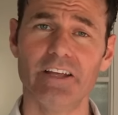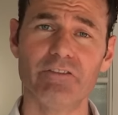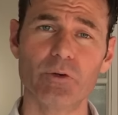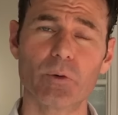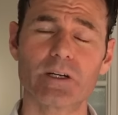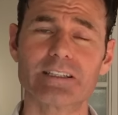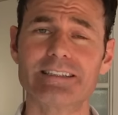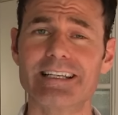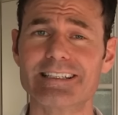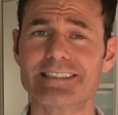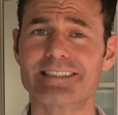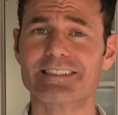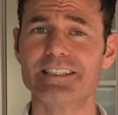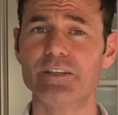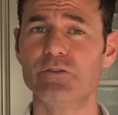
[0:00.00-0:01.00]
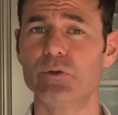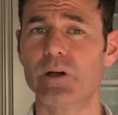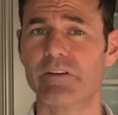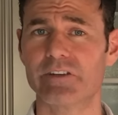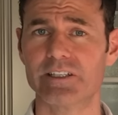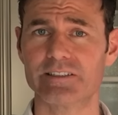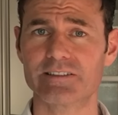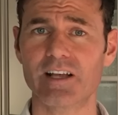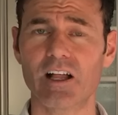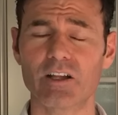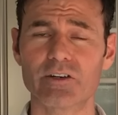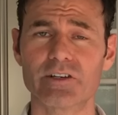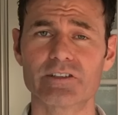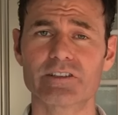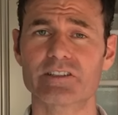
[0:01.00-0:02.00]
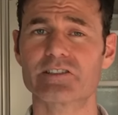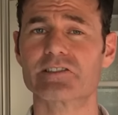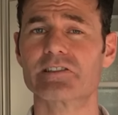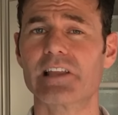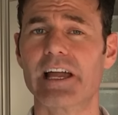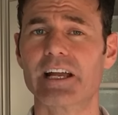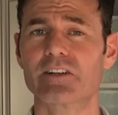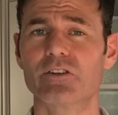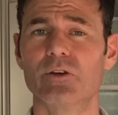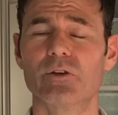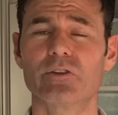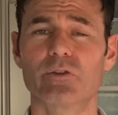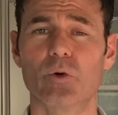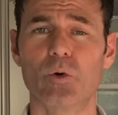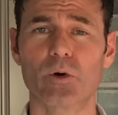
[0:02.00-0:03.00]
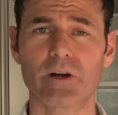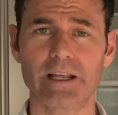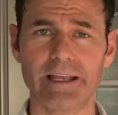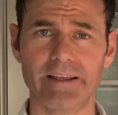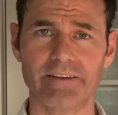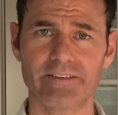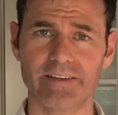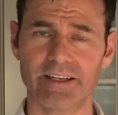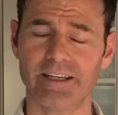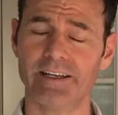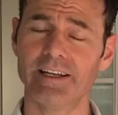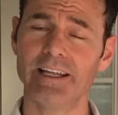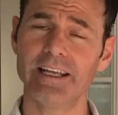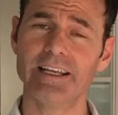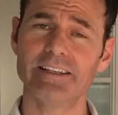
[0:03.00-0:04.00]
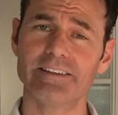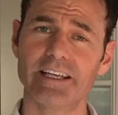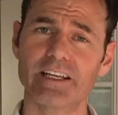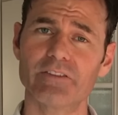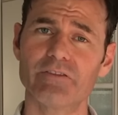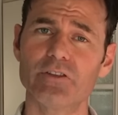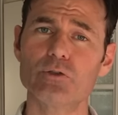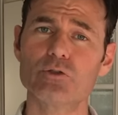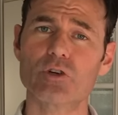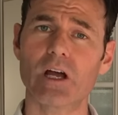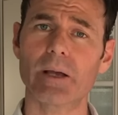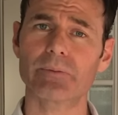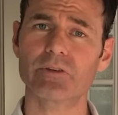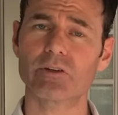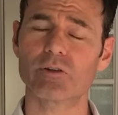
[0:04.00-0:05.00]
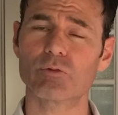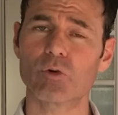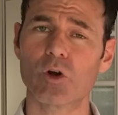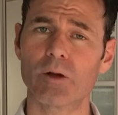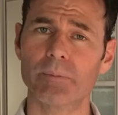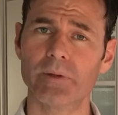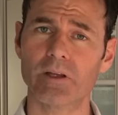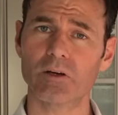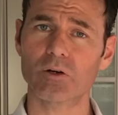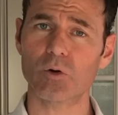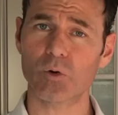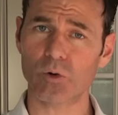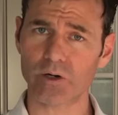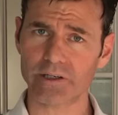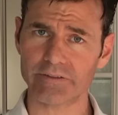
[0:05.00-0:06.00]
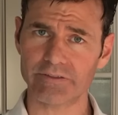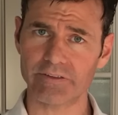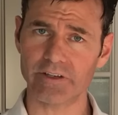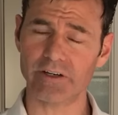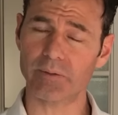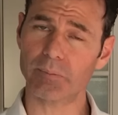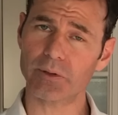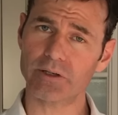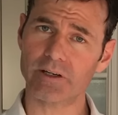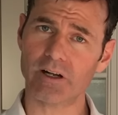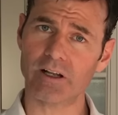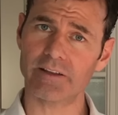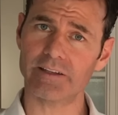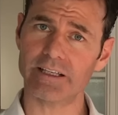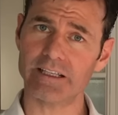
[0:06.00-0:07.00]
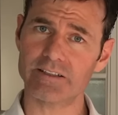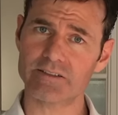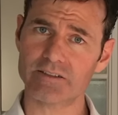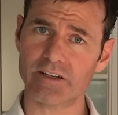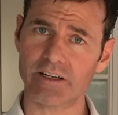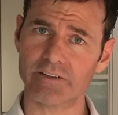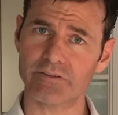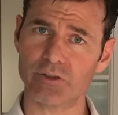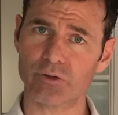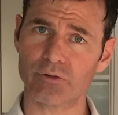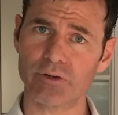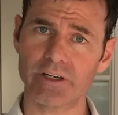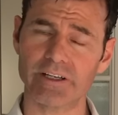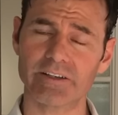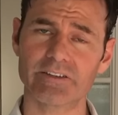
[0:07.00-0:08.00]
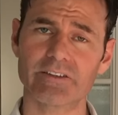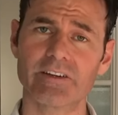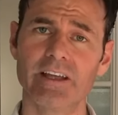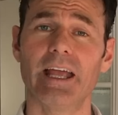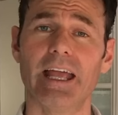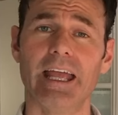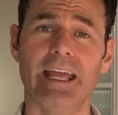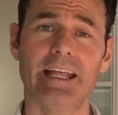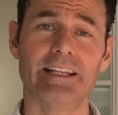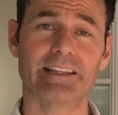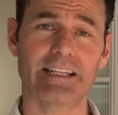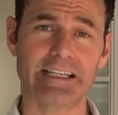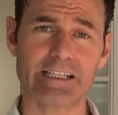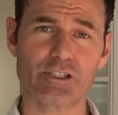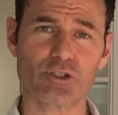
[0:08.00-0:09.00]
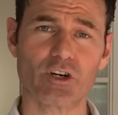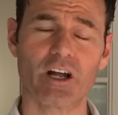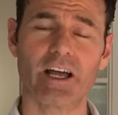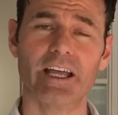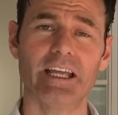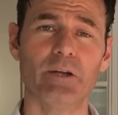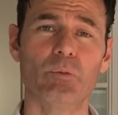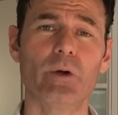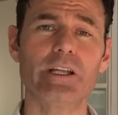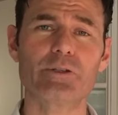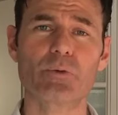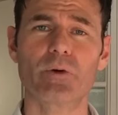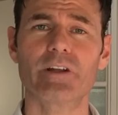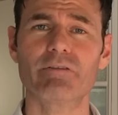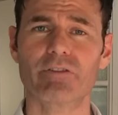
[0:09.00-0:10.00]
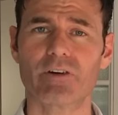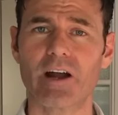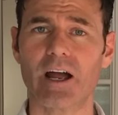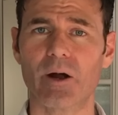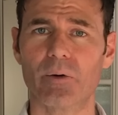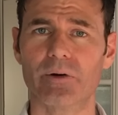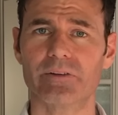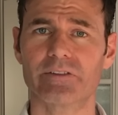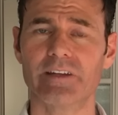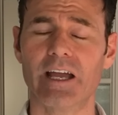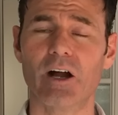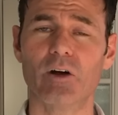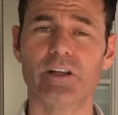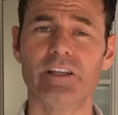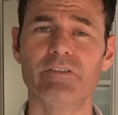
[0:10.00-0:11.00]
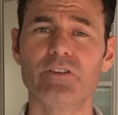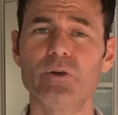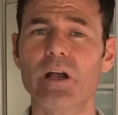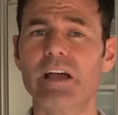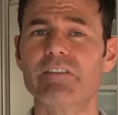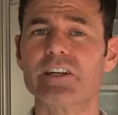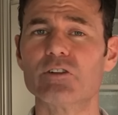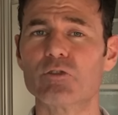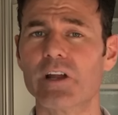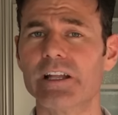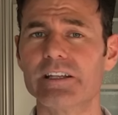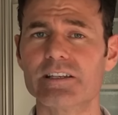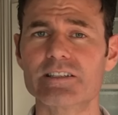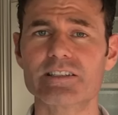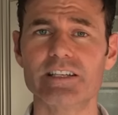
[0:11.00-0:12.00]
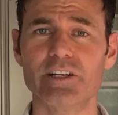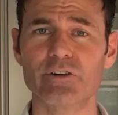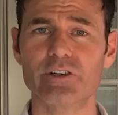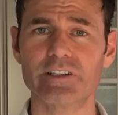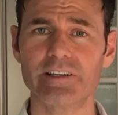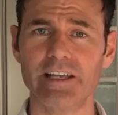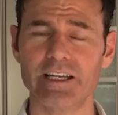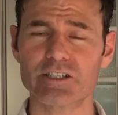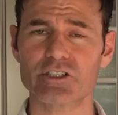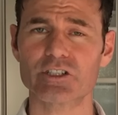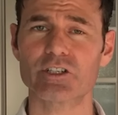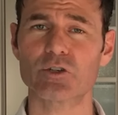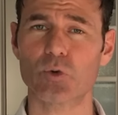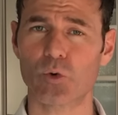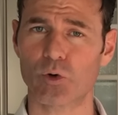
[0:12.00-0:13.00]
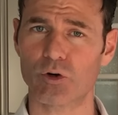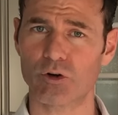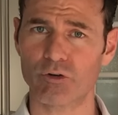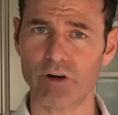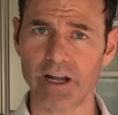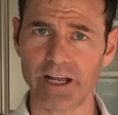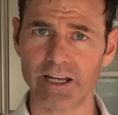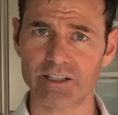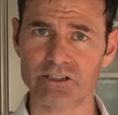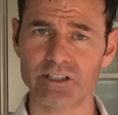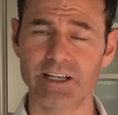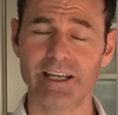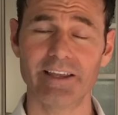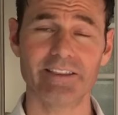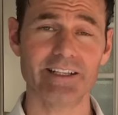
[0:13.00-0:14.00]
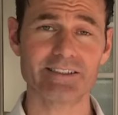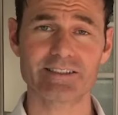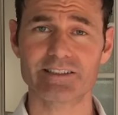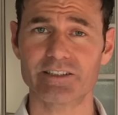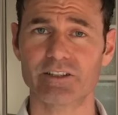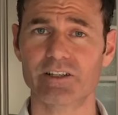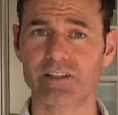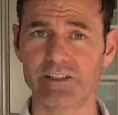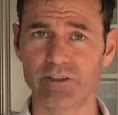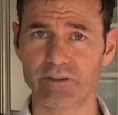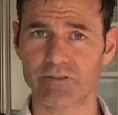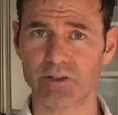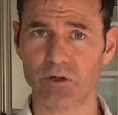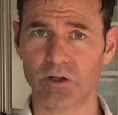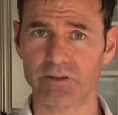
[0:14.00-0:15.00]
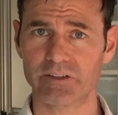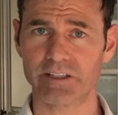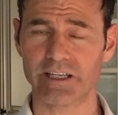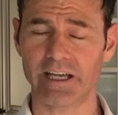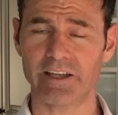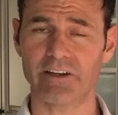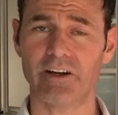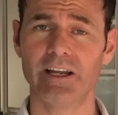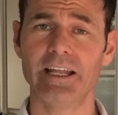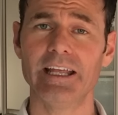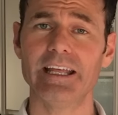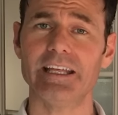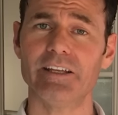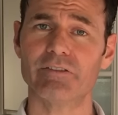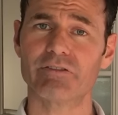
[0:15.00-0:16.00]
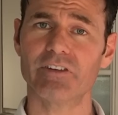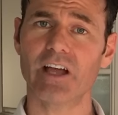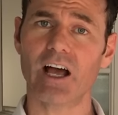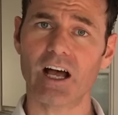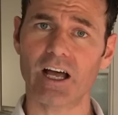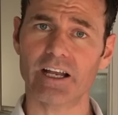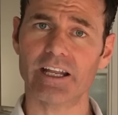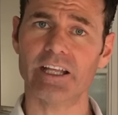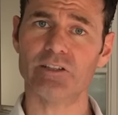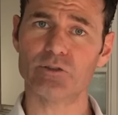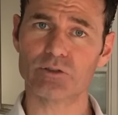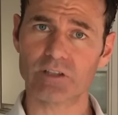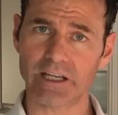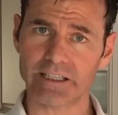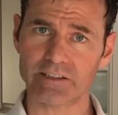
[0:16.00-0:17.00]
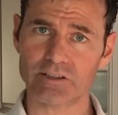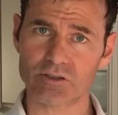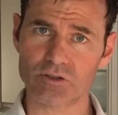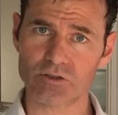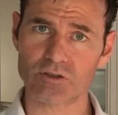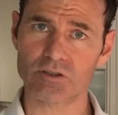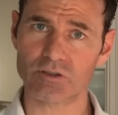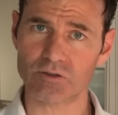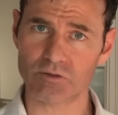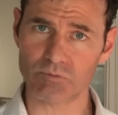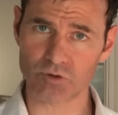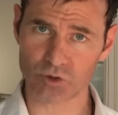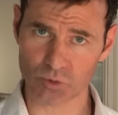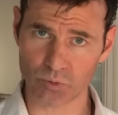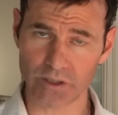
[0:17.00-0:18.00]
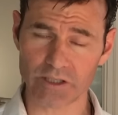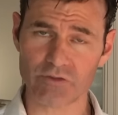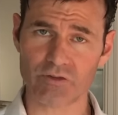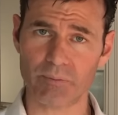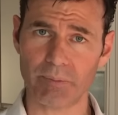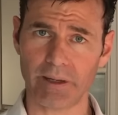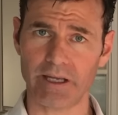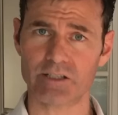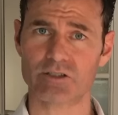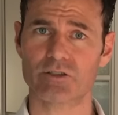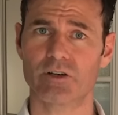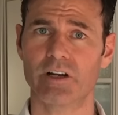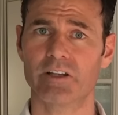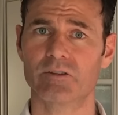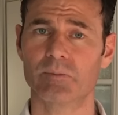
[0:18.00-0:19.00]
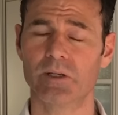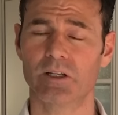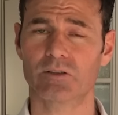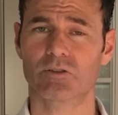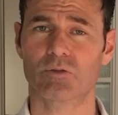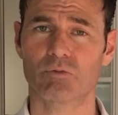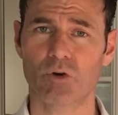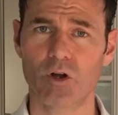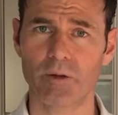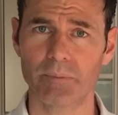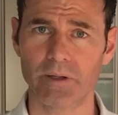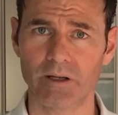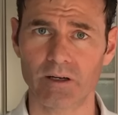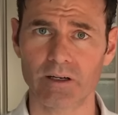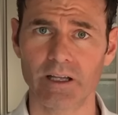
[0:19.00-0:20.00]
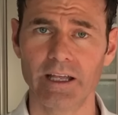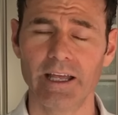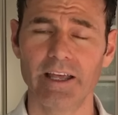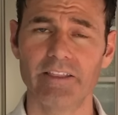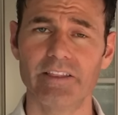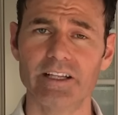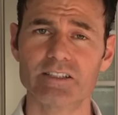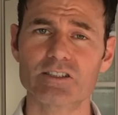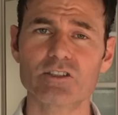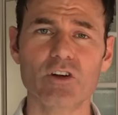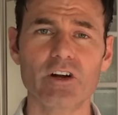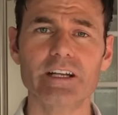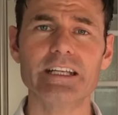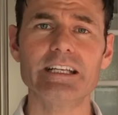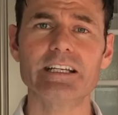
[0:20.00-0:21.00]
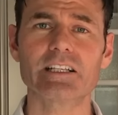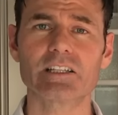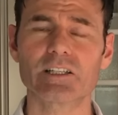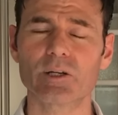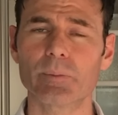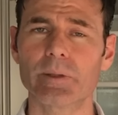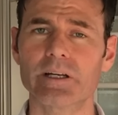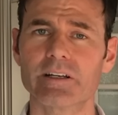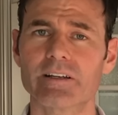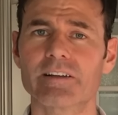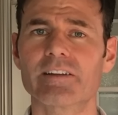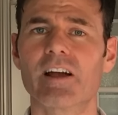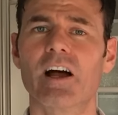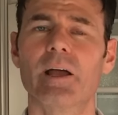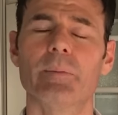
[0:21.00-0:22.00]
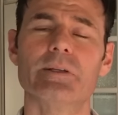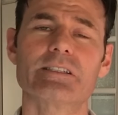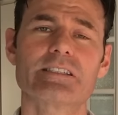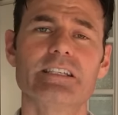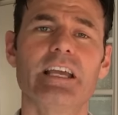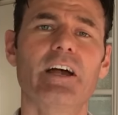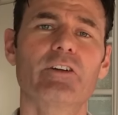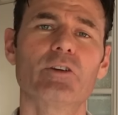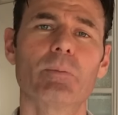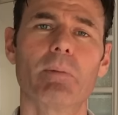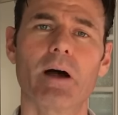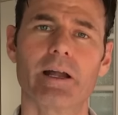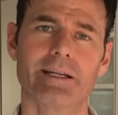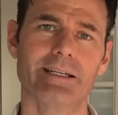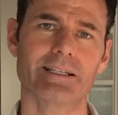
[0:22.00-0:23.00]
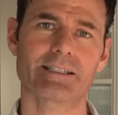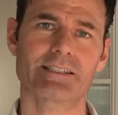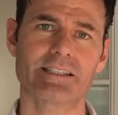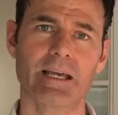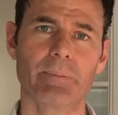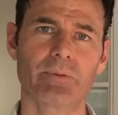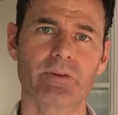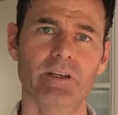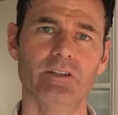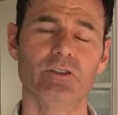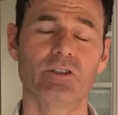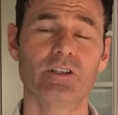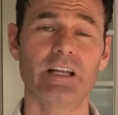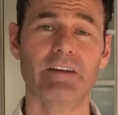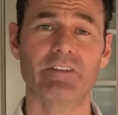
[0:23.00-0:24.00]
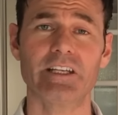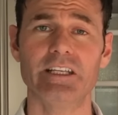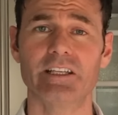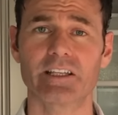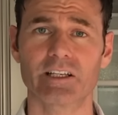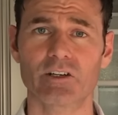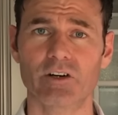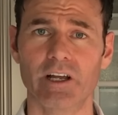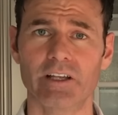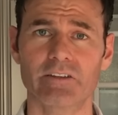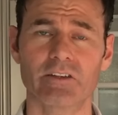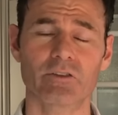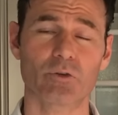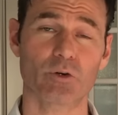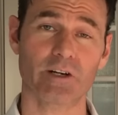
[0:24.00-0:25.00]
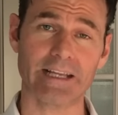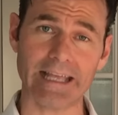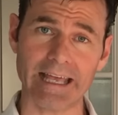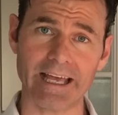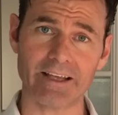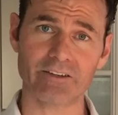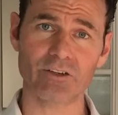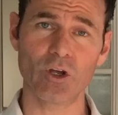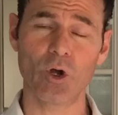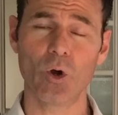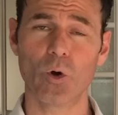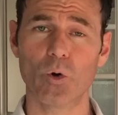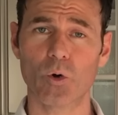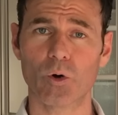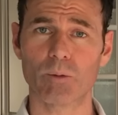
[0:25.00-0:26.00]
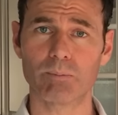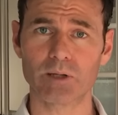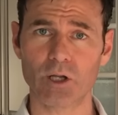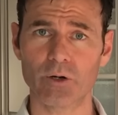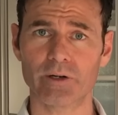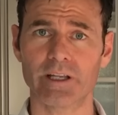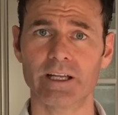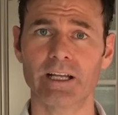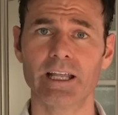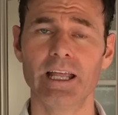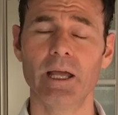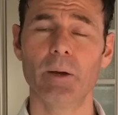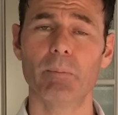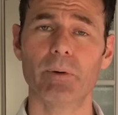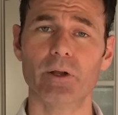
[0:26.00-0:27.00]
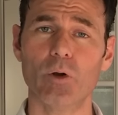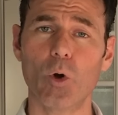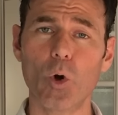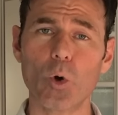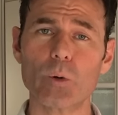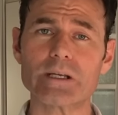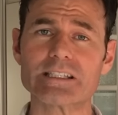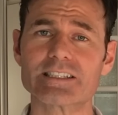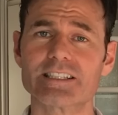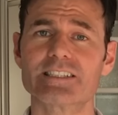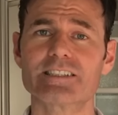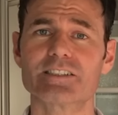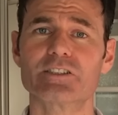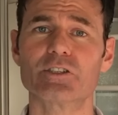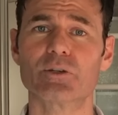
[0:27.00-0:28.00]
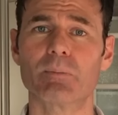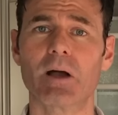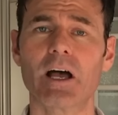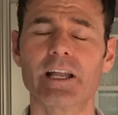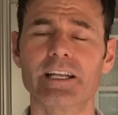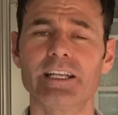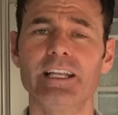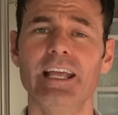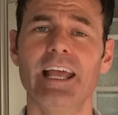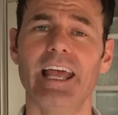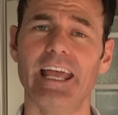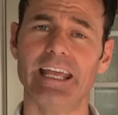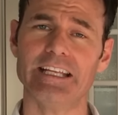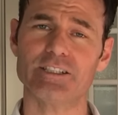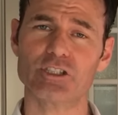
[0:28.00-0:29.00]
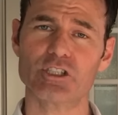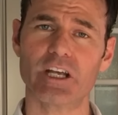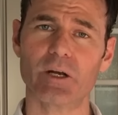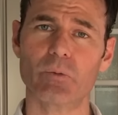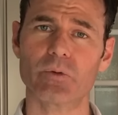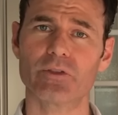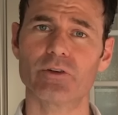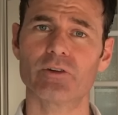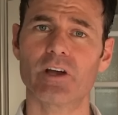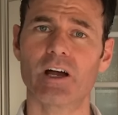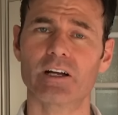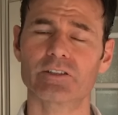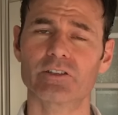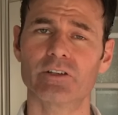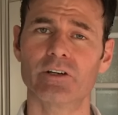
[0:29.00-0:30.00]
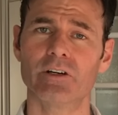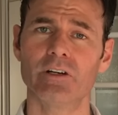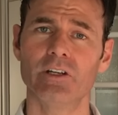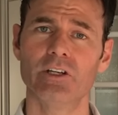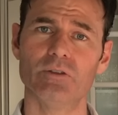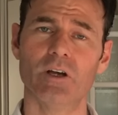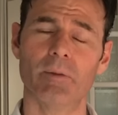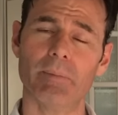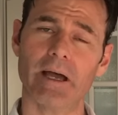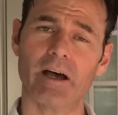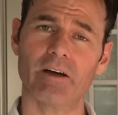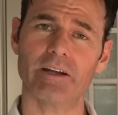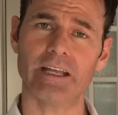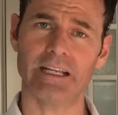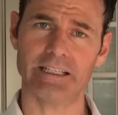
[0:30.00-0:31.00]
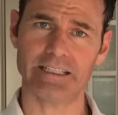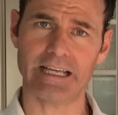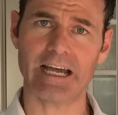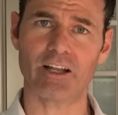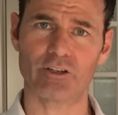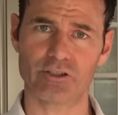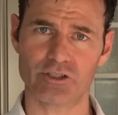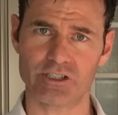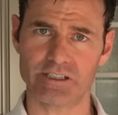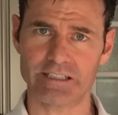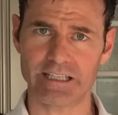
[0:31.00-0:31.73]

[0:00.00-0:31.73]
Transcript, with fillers: if you want to test to see if you have an intolerance such as lactose or casein, take a few drops of the raw milk or kefir and put it on the inside of your wrist and let it dry and wait 24 hours. Now if you have any redness, irritation, or a rash, then steer clear of it altogether. If not, and you'd like to switch from pasteurized milk to raw milk, then start eating a little bit at a time and see how your body accepts it. You could have a healing crisis or gas or bloating, but always listen to your body and check with your doctor about any allergy